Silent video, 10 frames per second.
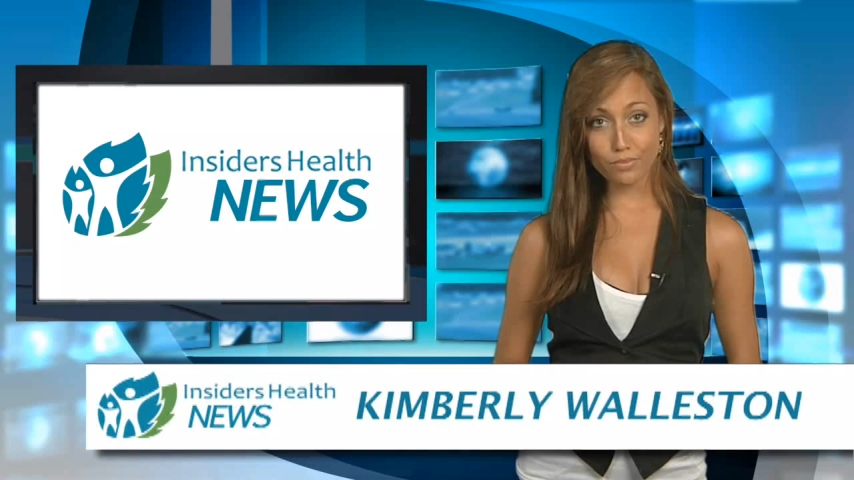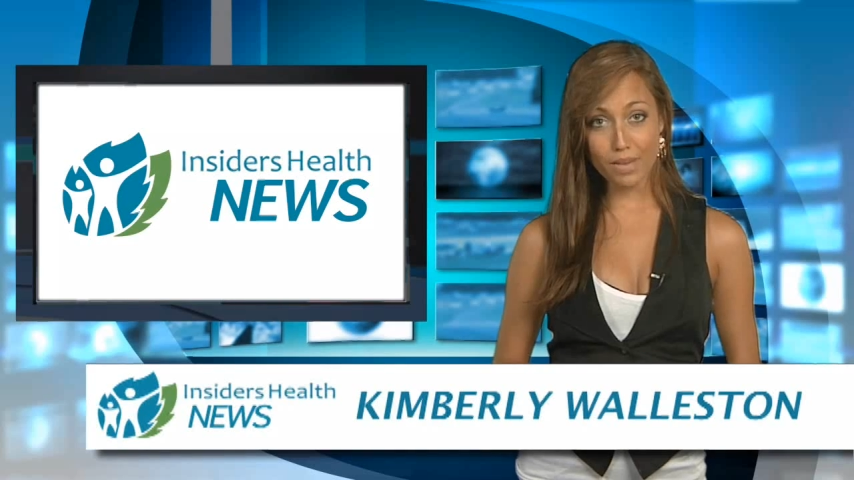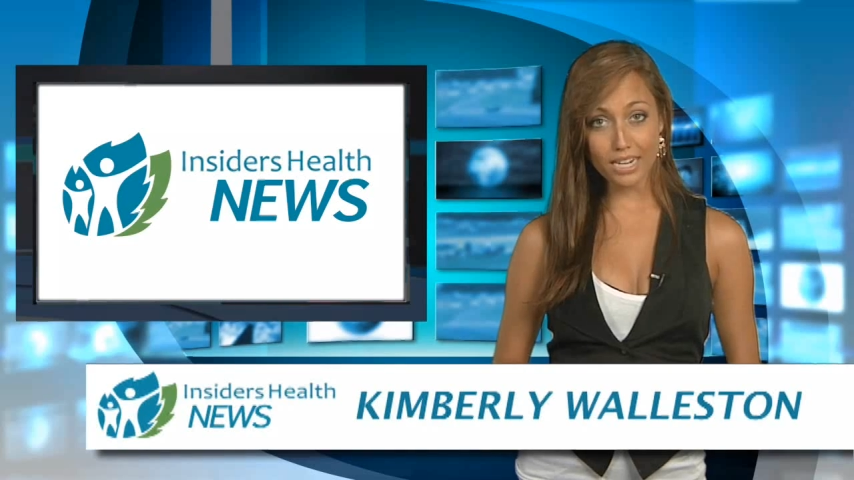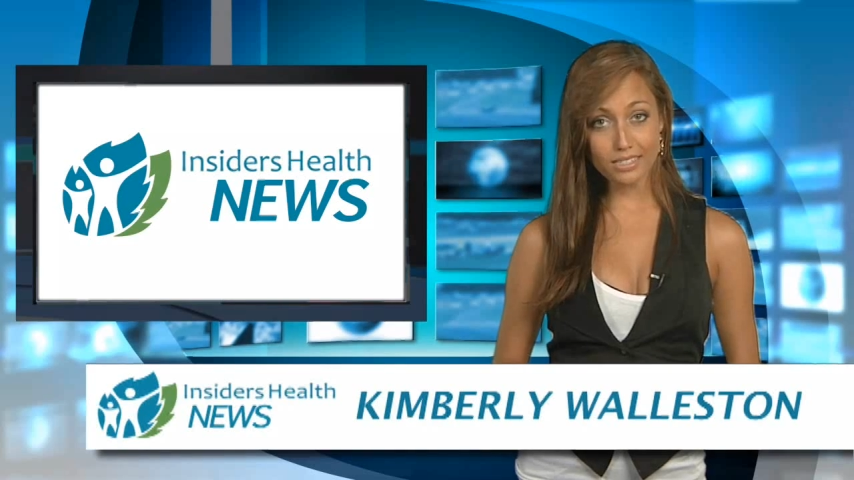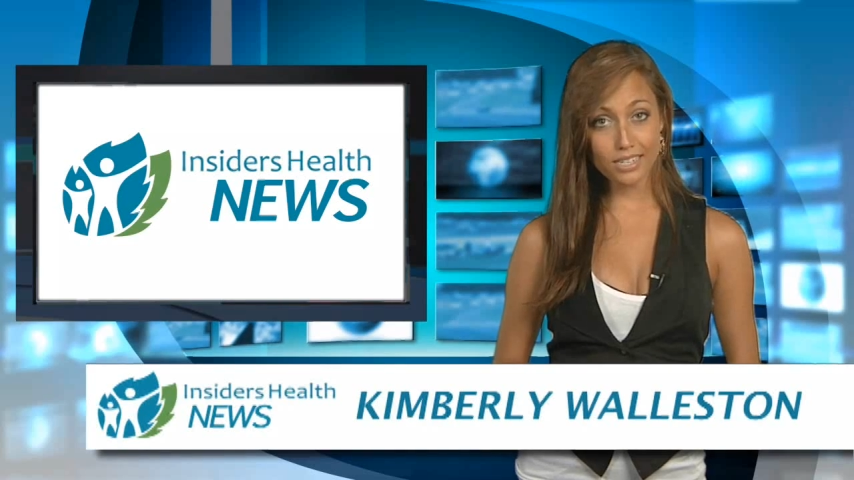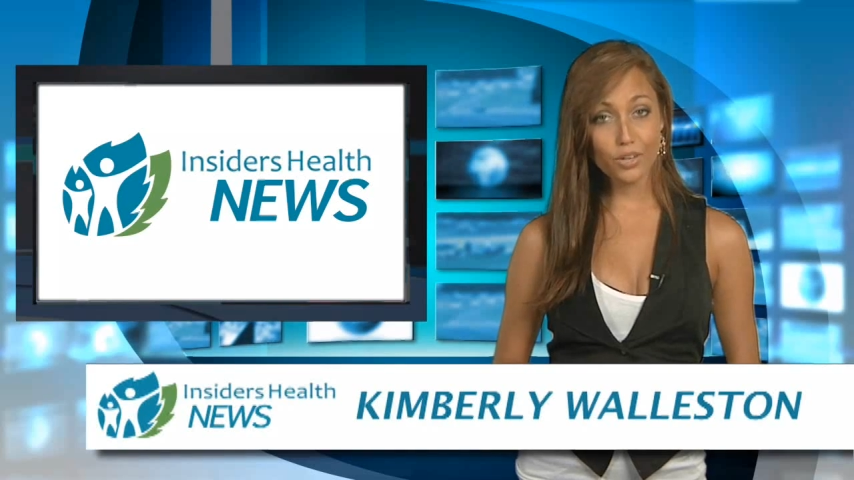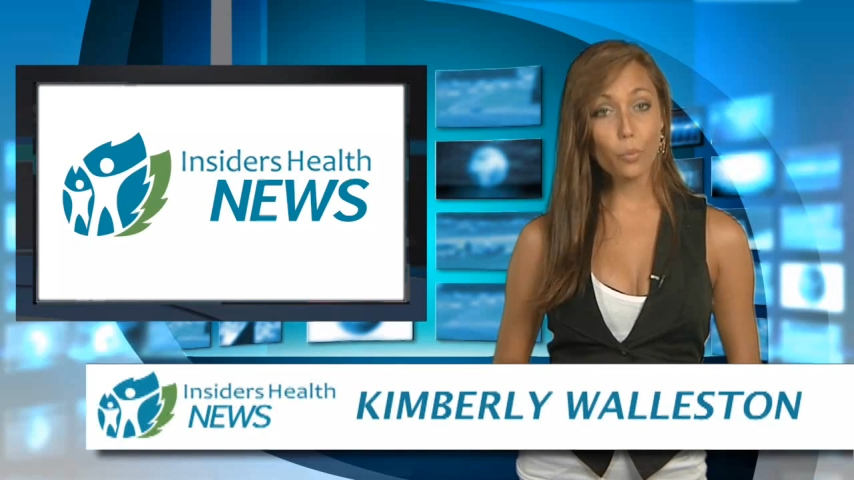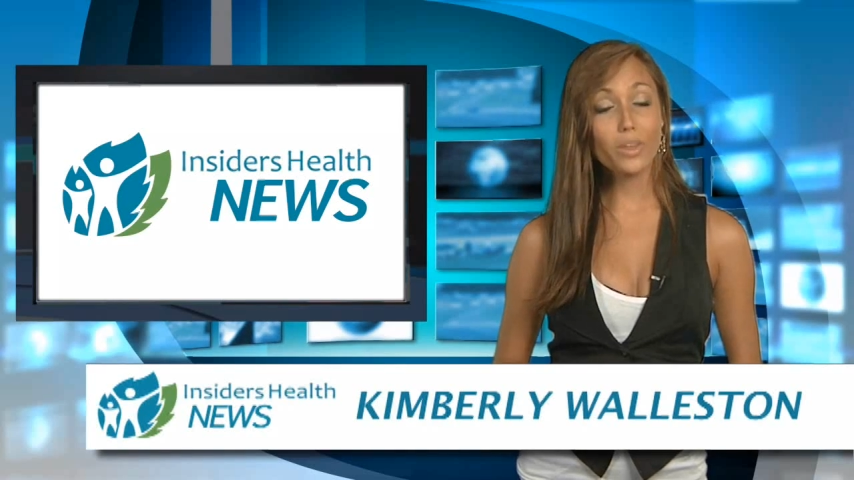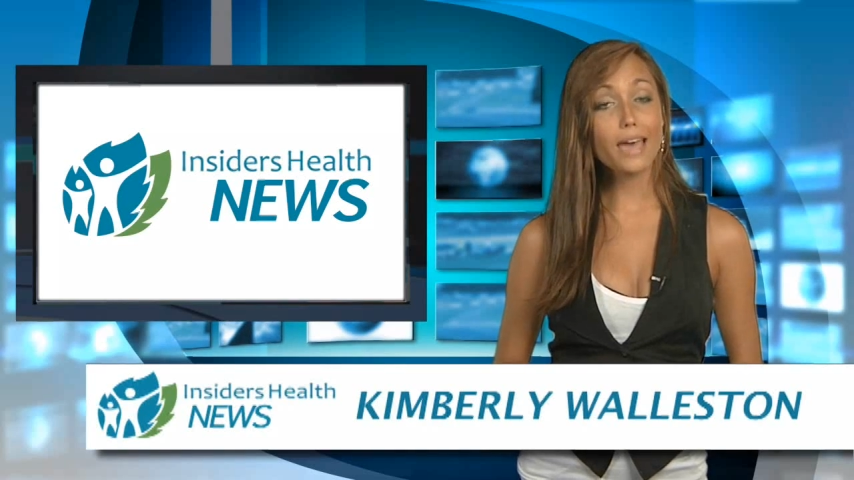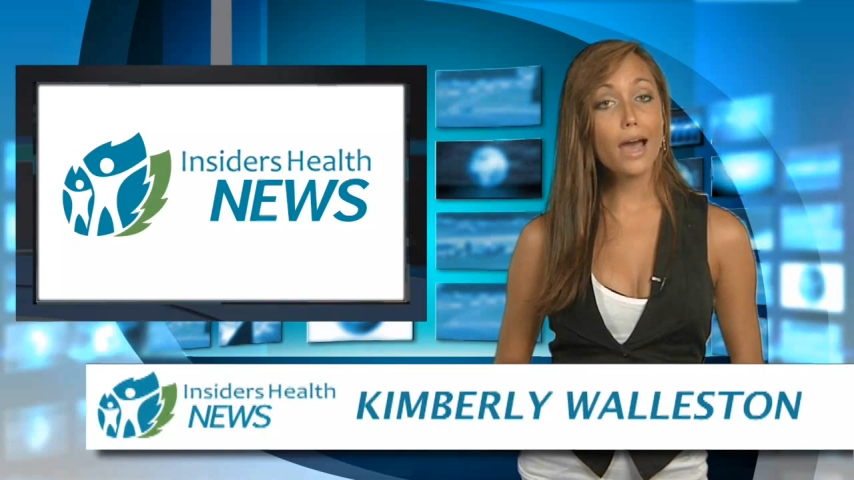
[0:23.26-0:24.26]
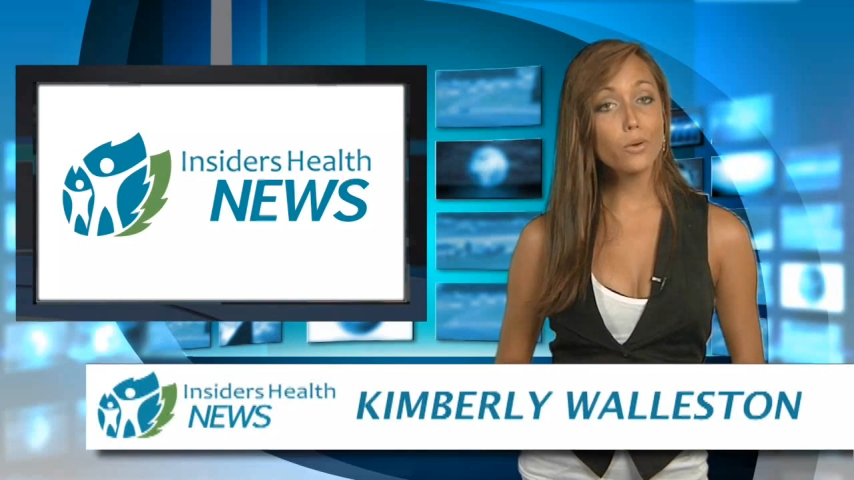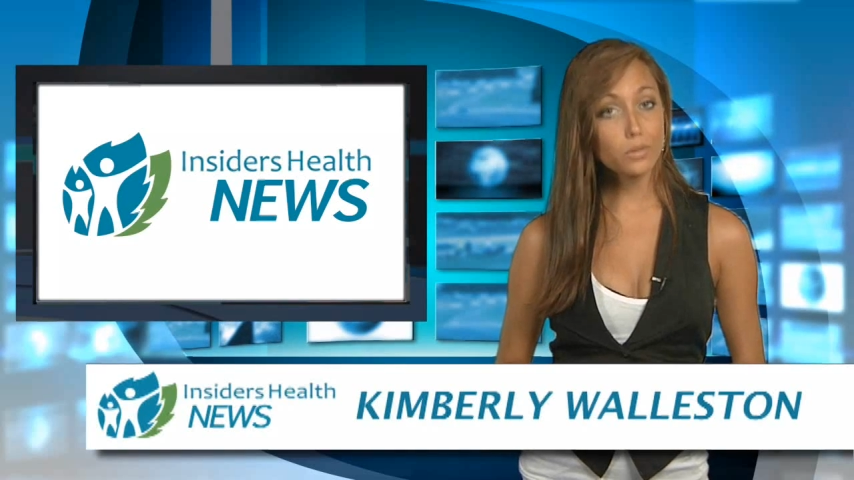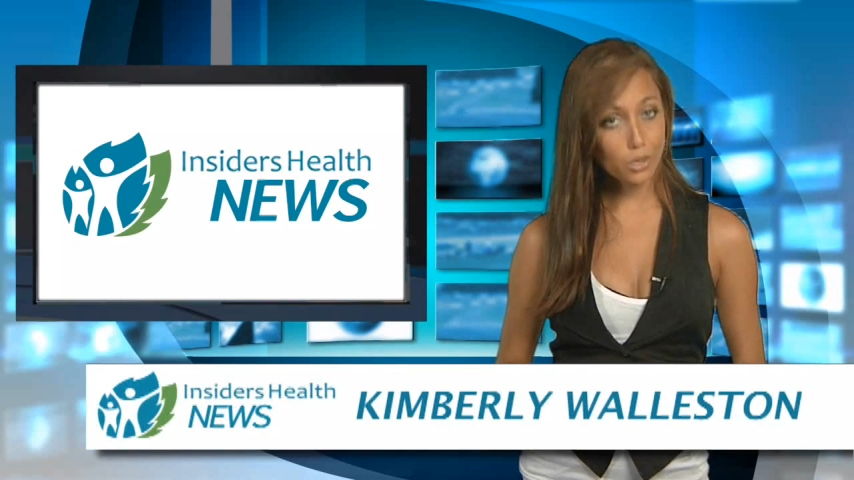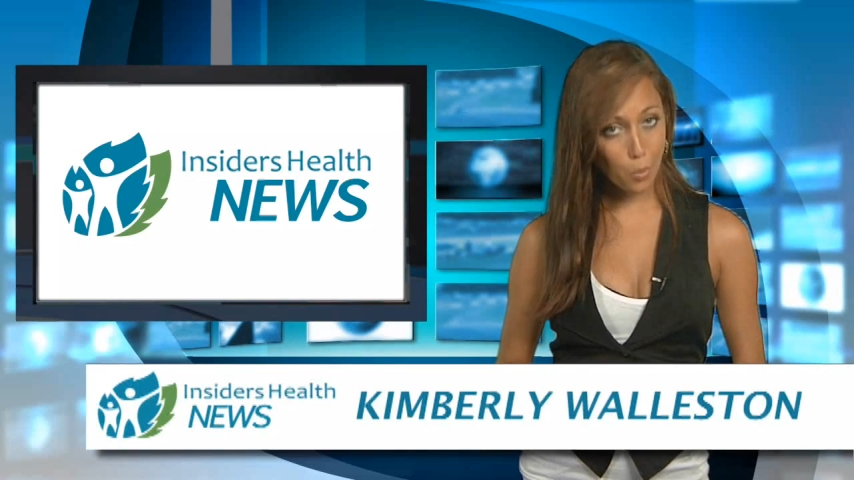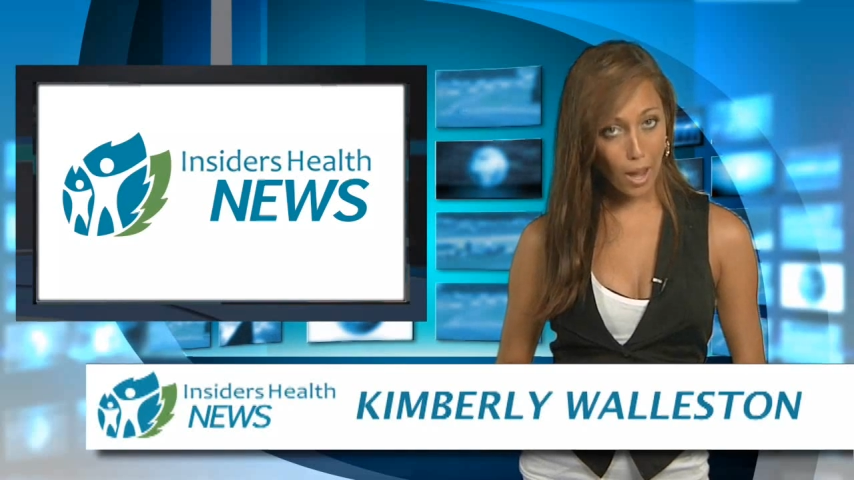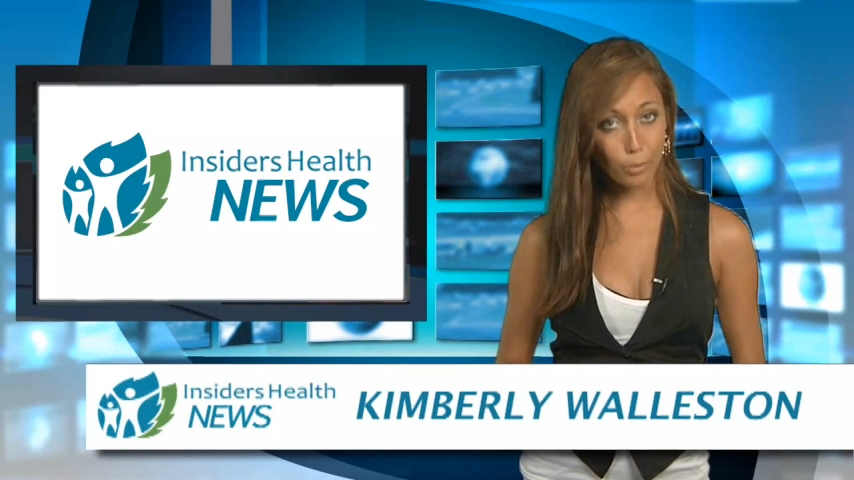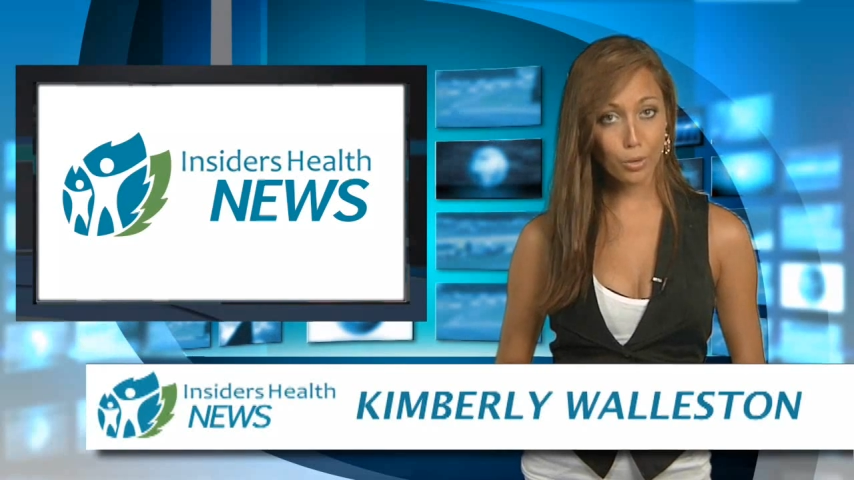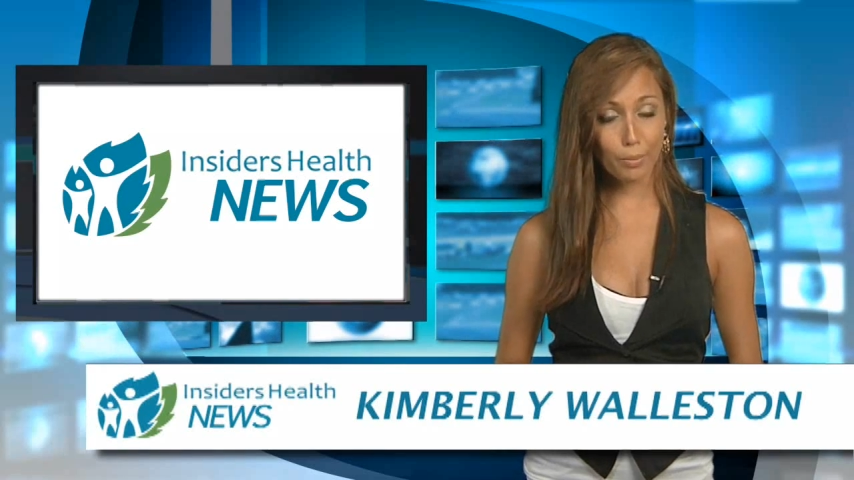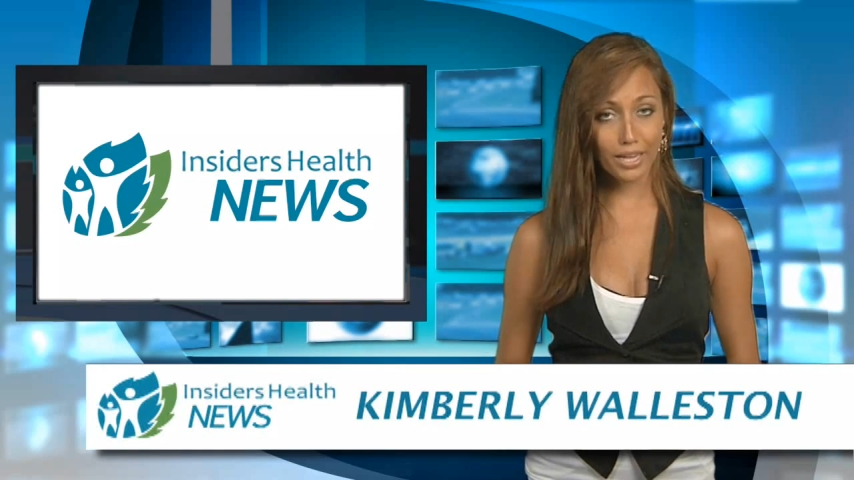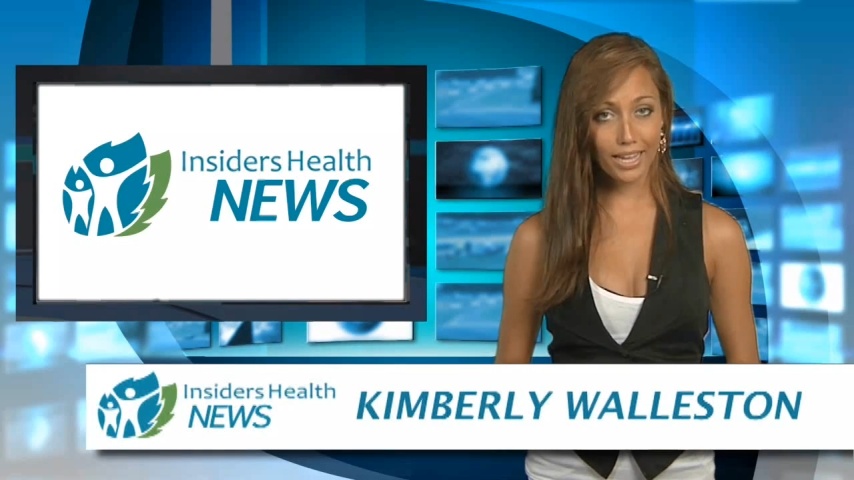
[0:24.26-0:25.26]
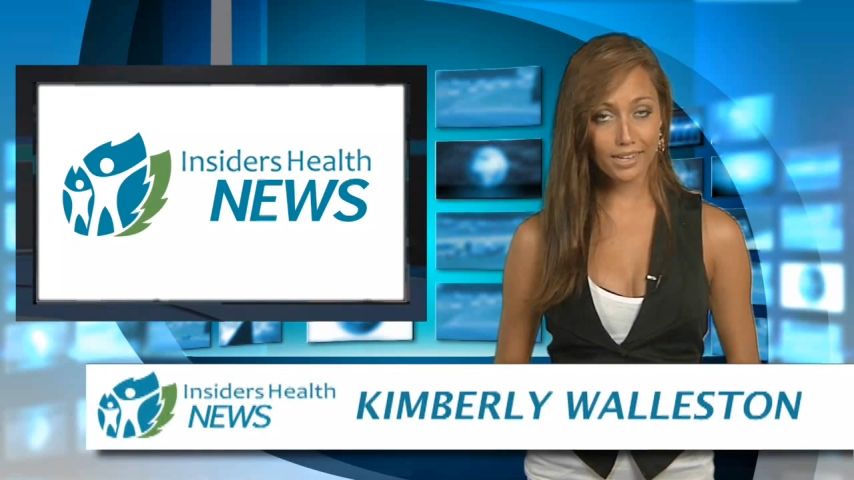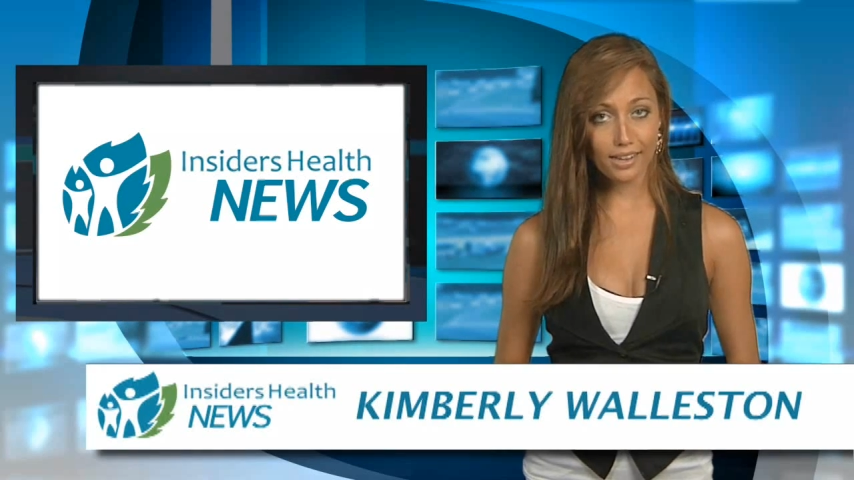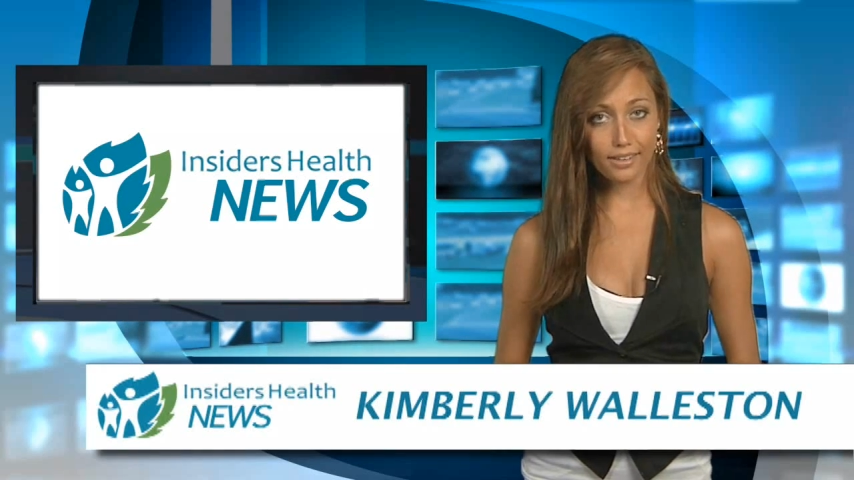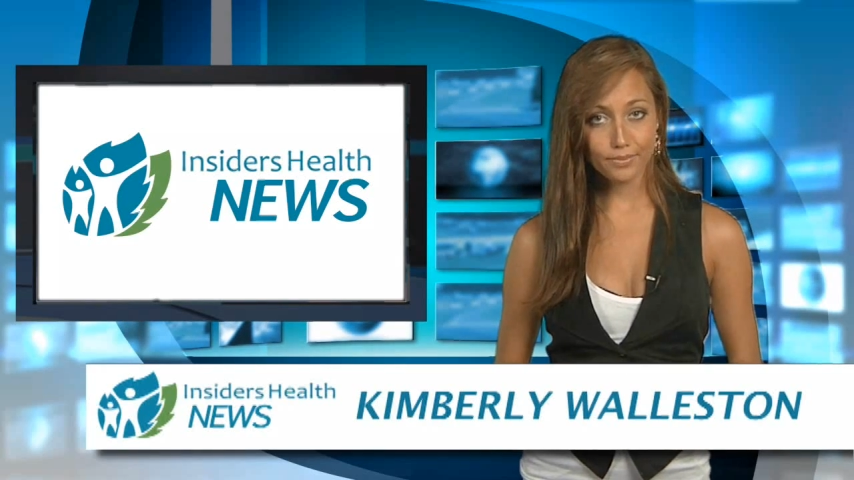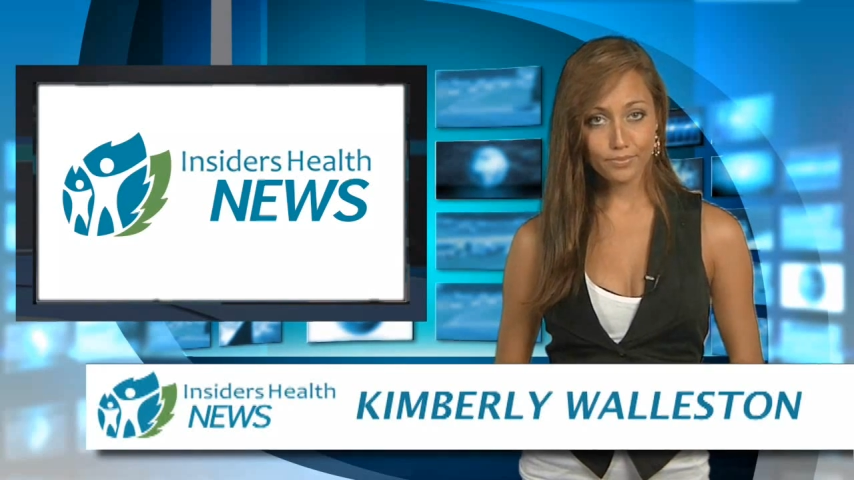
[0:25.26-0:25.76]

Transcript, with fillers: of medicine without the quack propaganda.